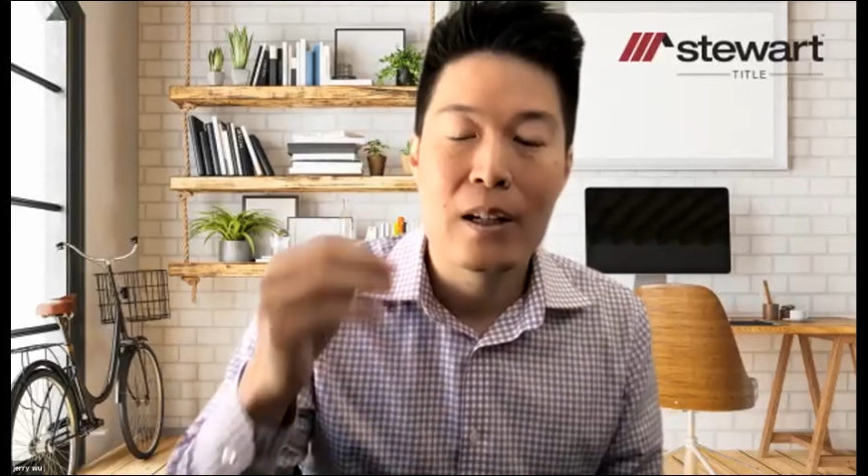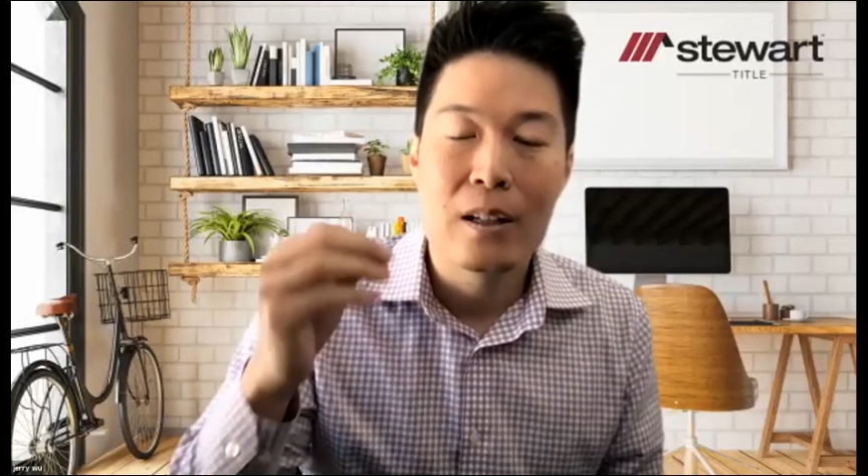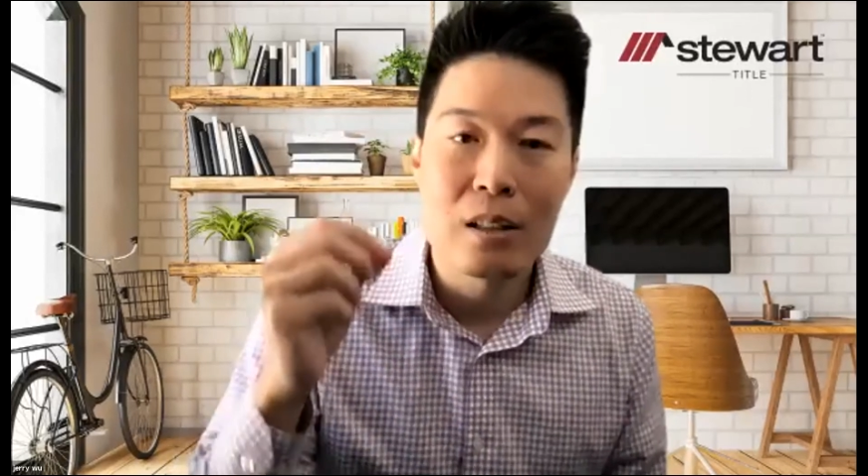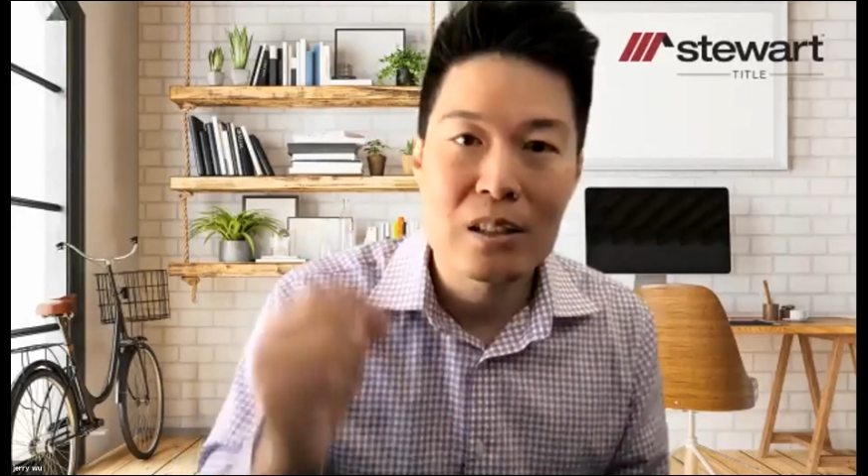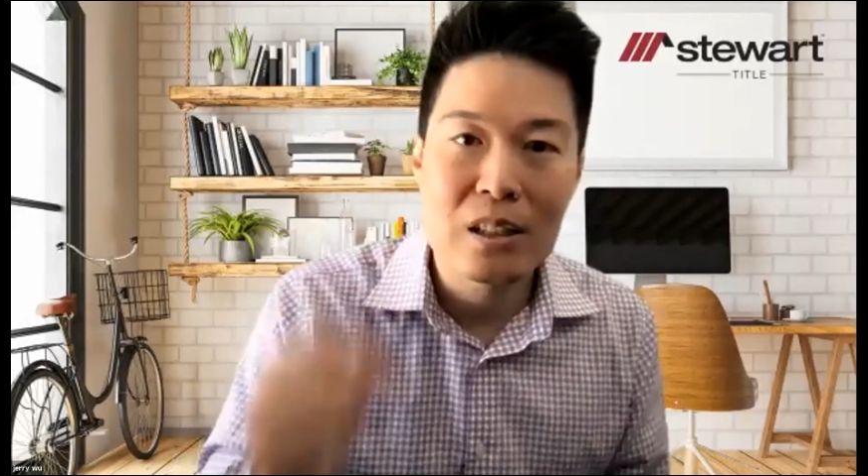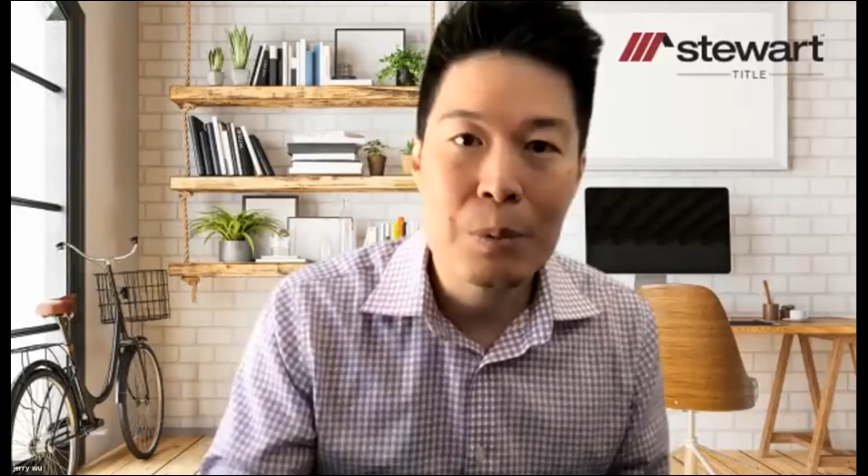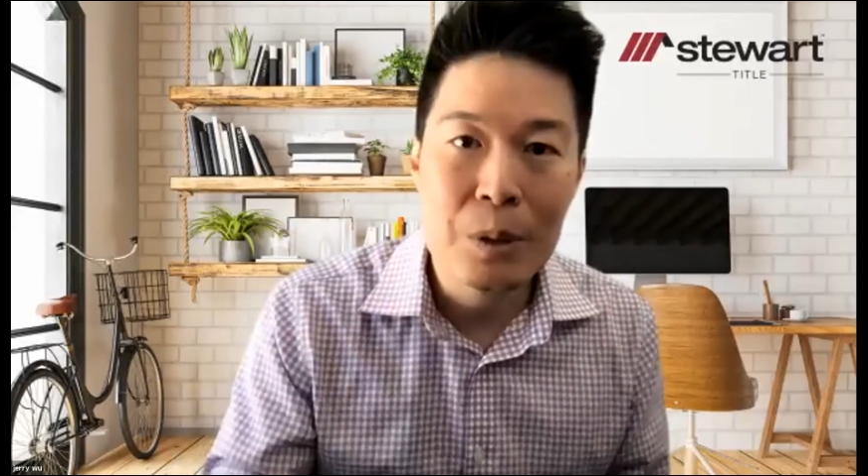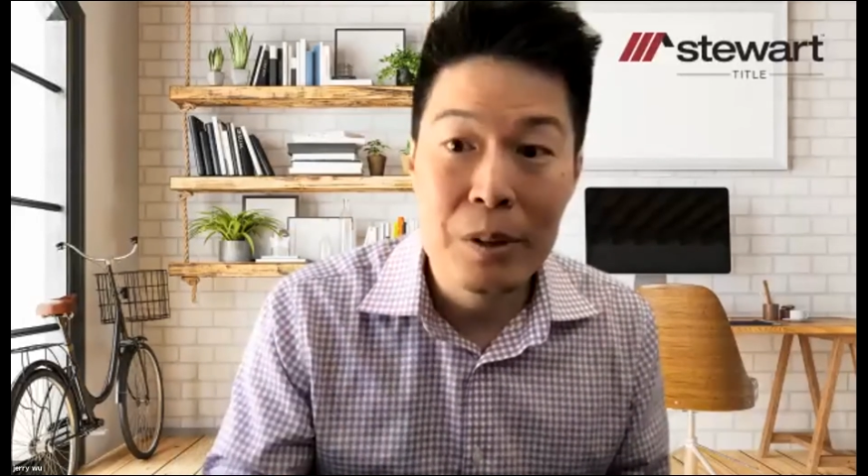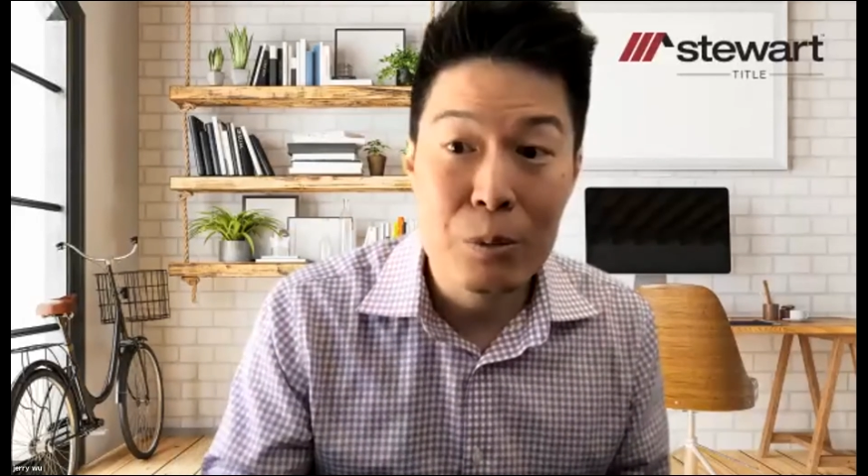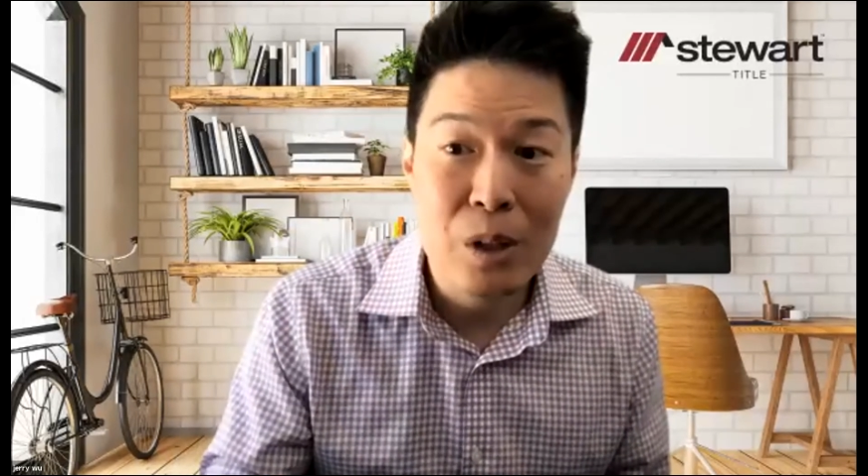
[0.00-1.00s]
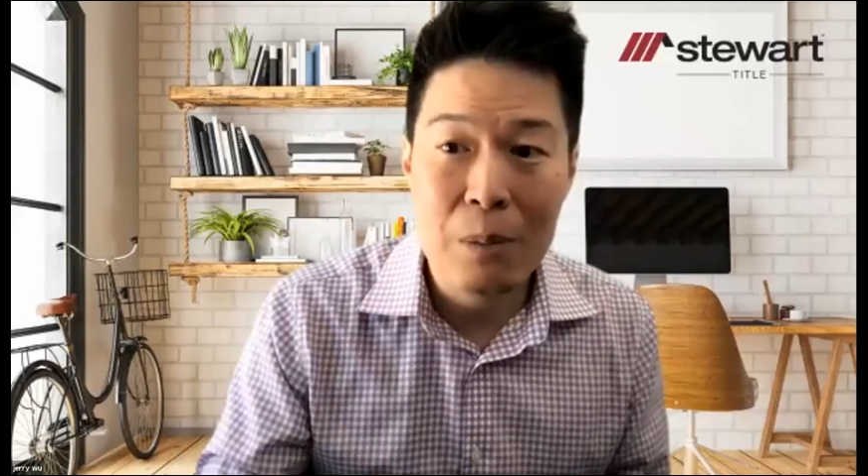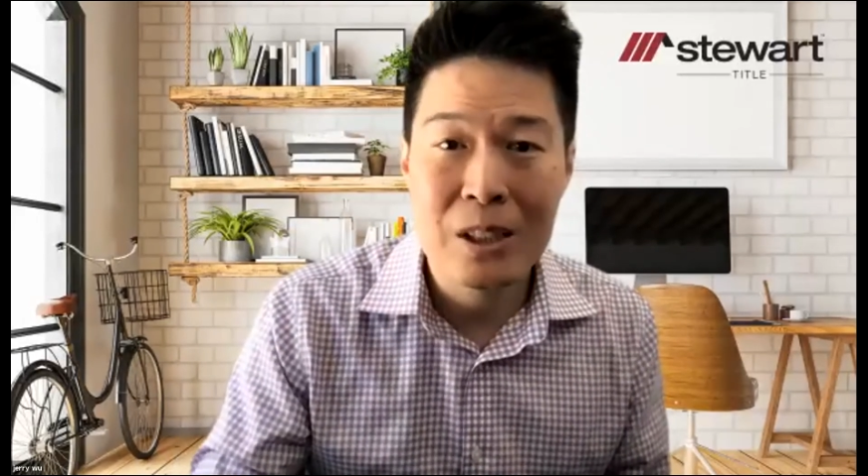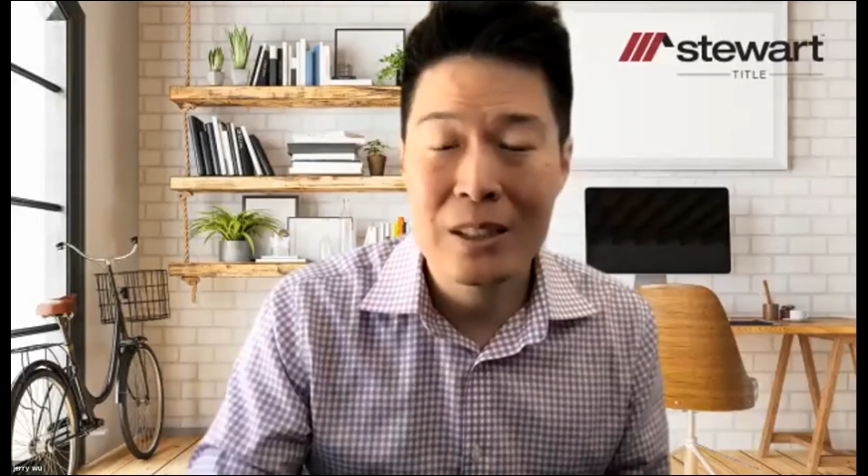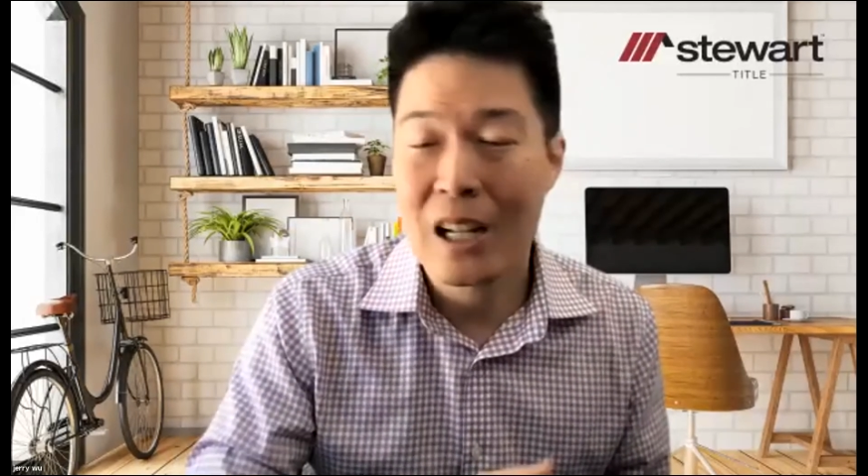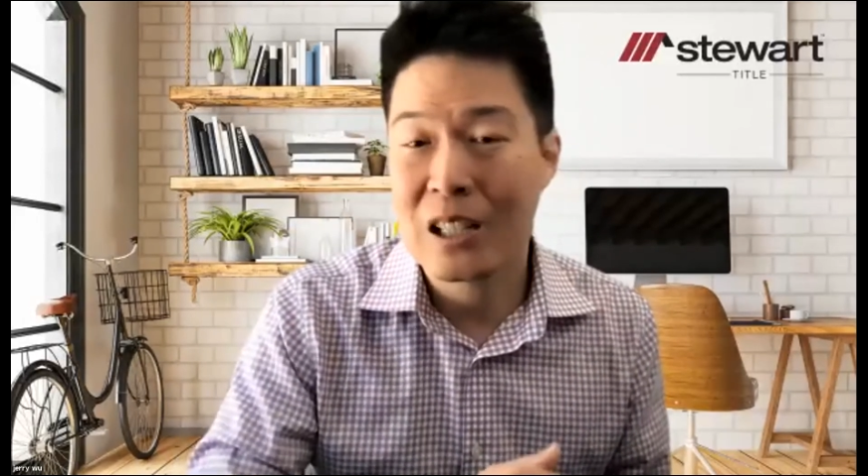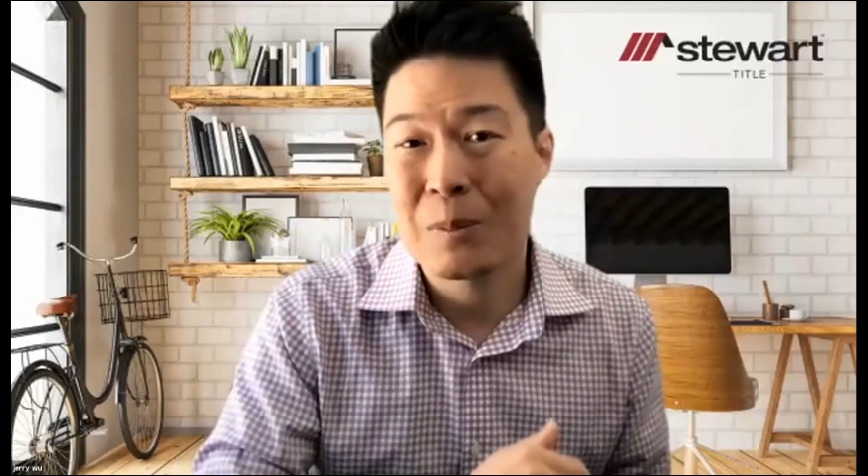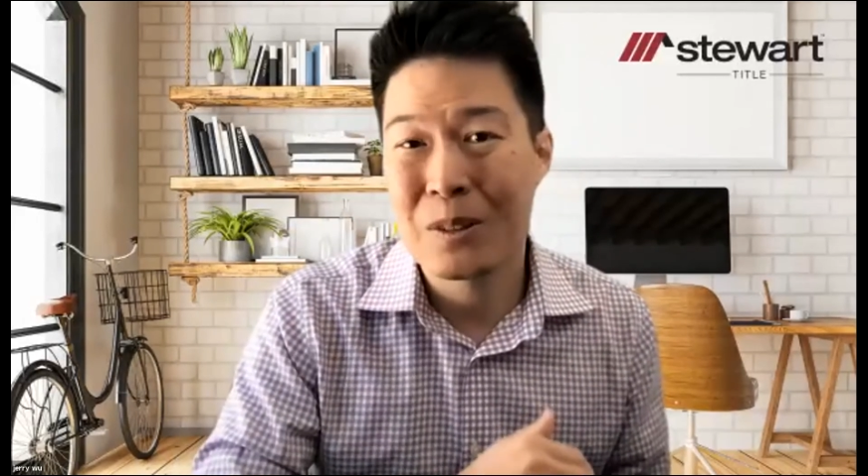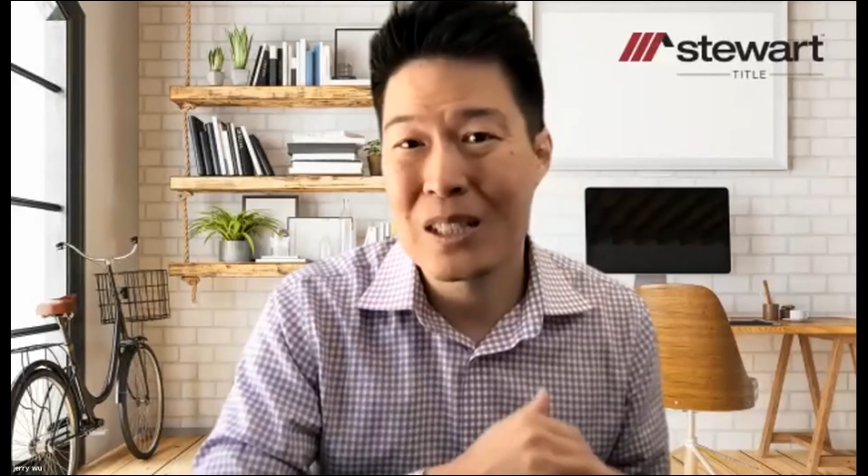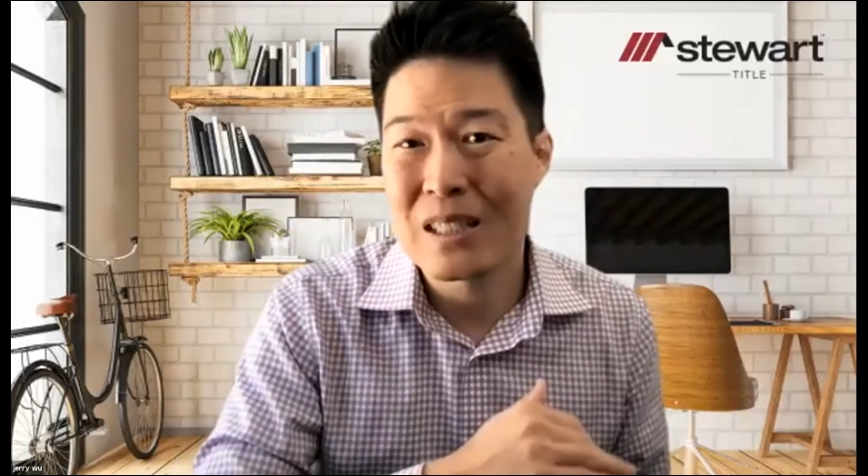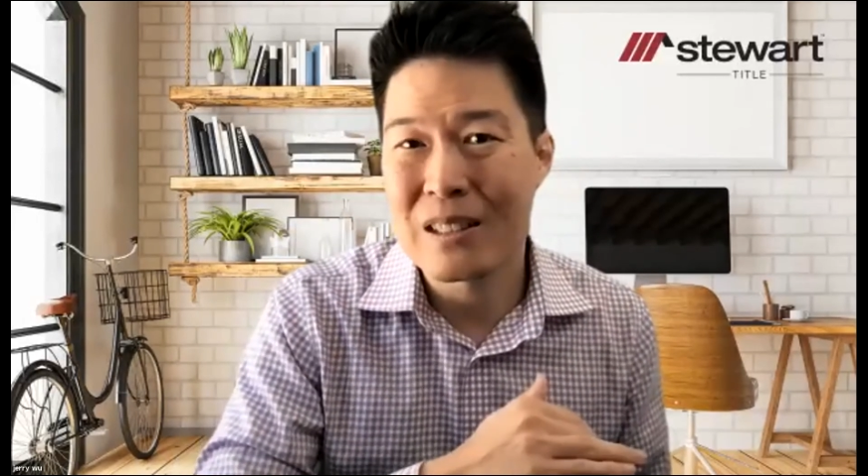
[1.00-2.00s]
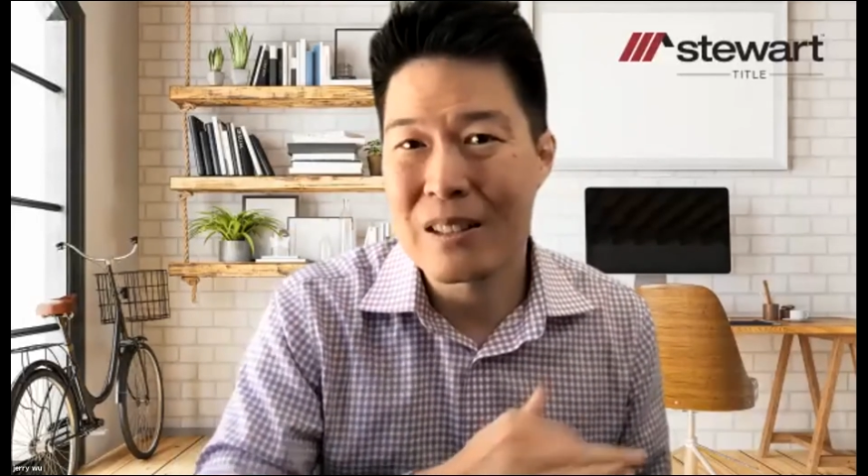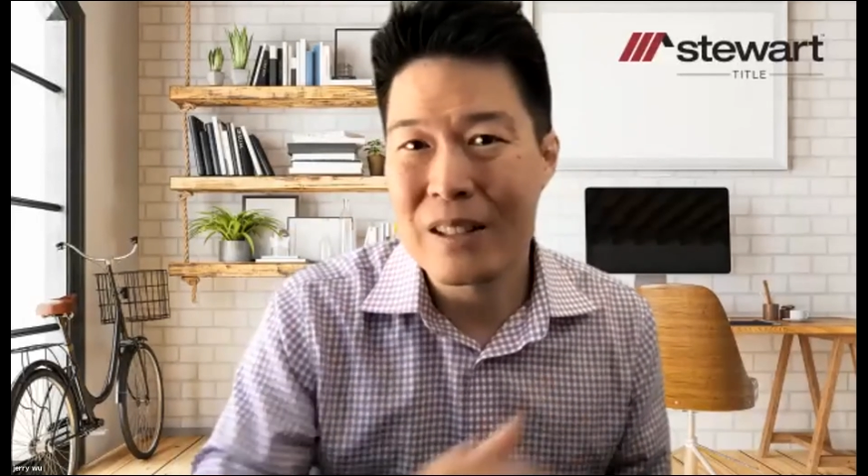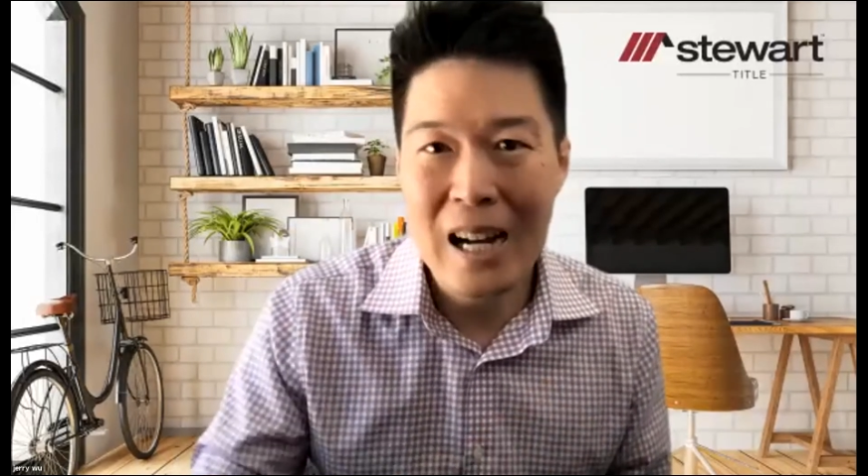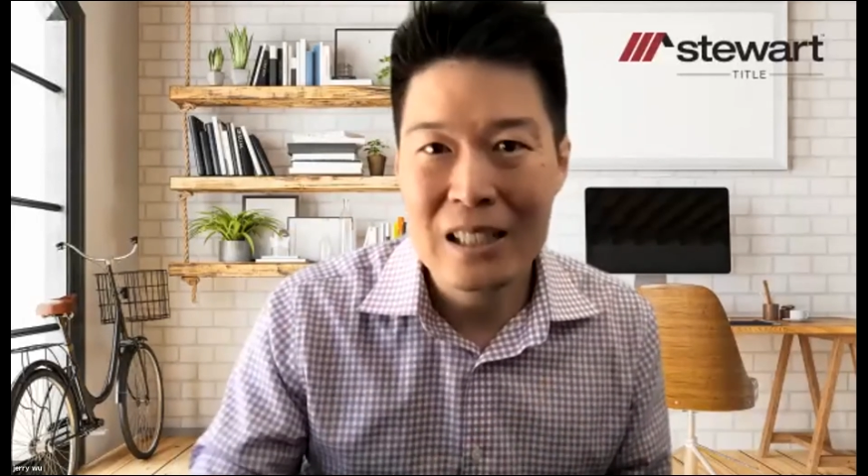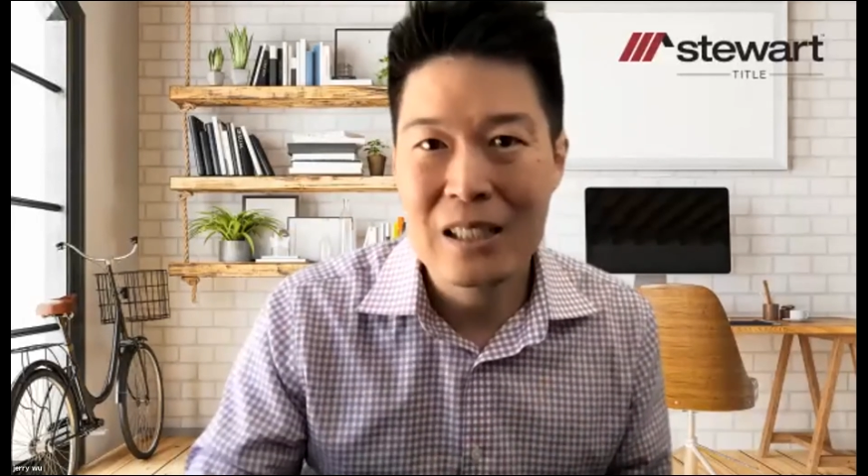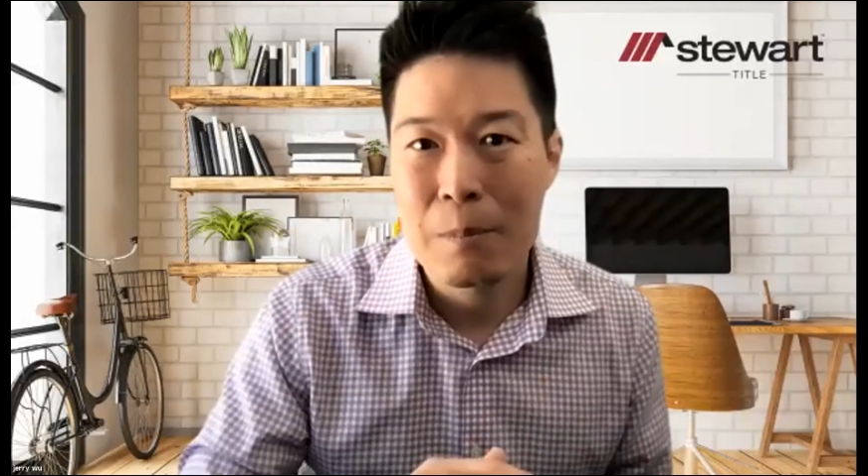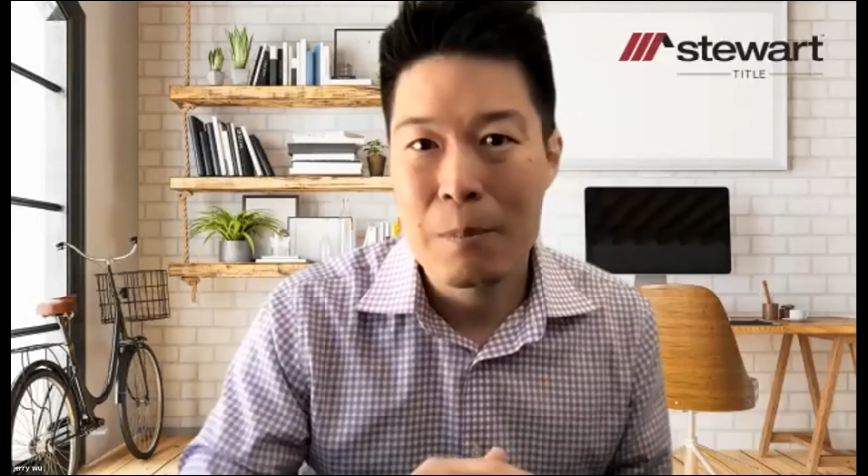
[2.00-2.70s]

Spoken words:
The supplemental property tax bill is not